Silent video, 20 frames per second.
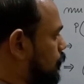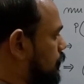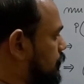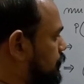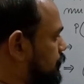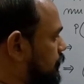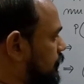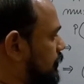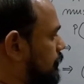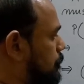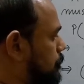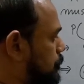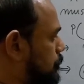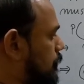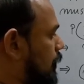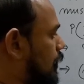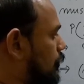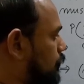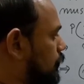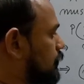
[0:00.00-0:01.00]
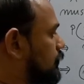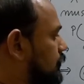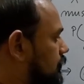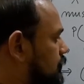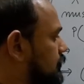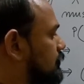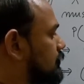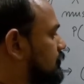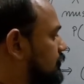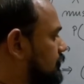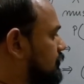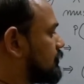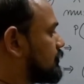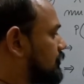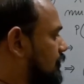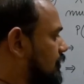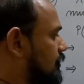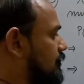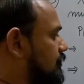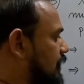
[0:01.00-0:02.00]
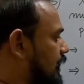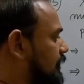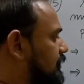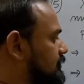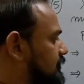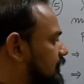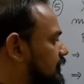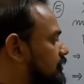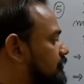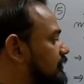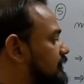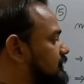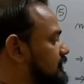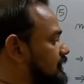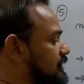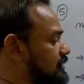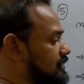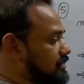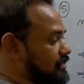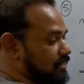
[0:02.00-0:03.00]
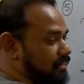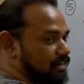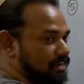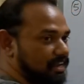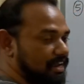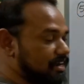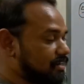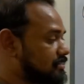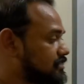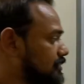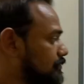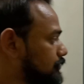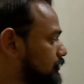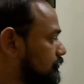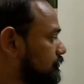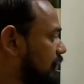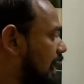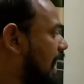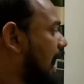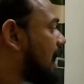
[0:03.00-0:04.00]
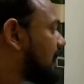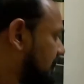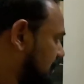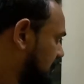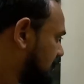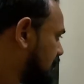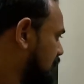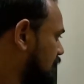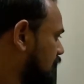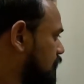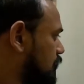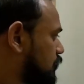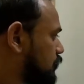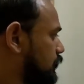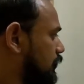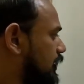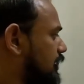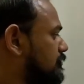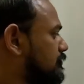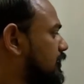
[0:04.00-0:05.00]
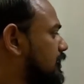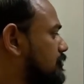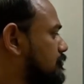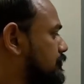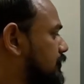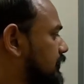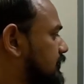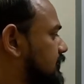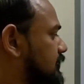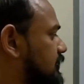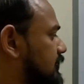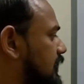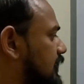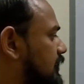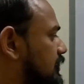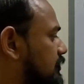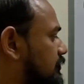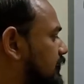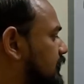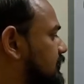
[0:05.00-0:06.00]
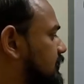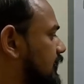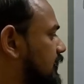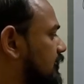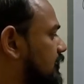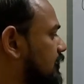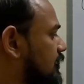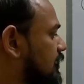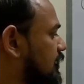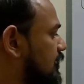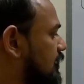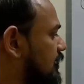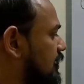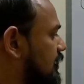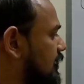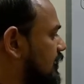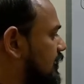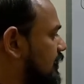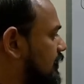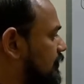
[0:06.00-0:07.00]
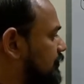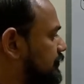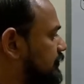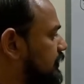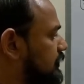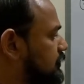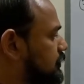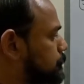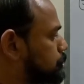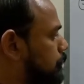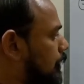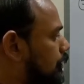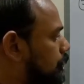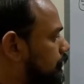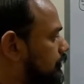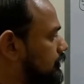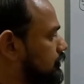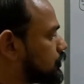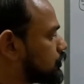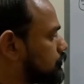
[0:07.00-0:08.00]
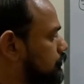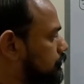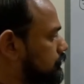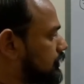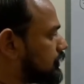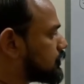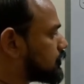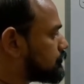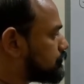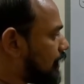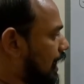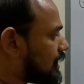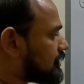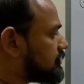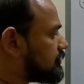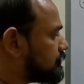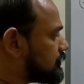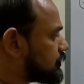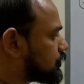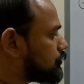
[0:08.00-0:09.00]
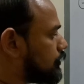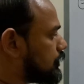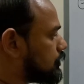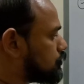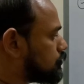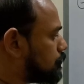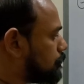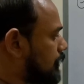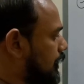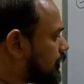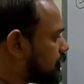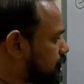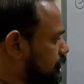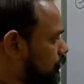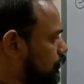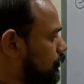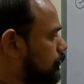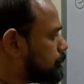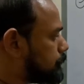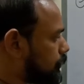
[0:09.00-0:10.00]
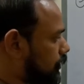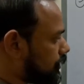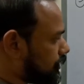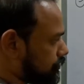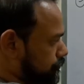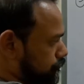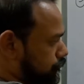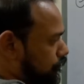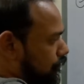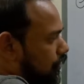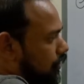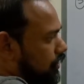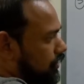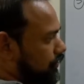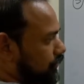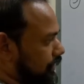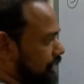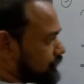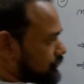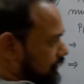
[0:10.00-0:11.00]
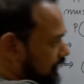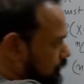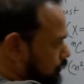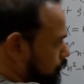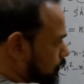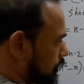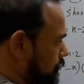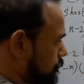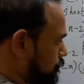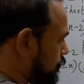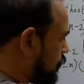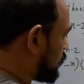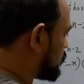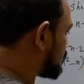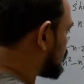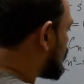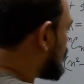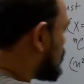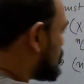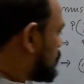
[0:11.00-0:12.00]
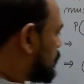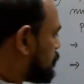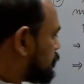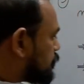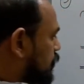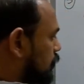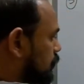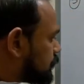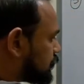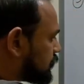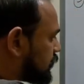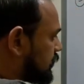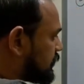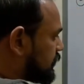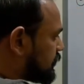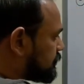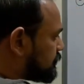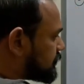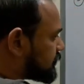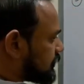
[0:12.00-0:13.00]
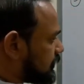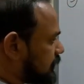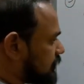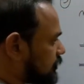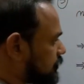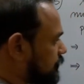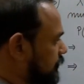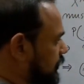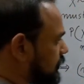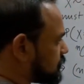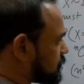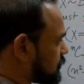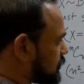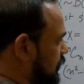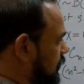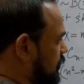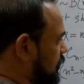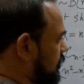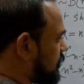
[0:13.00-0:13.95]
with a power that is increasing in terms of n. So even if this is increasing, this factor is going to make the whole product fall. Okay, so that's why it falls. But of course, there is an increase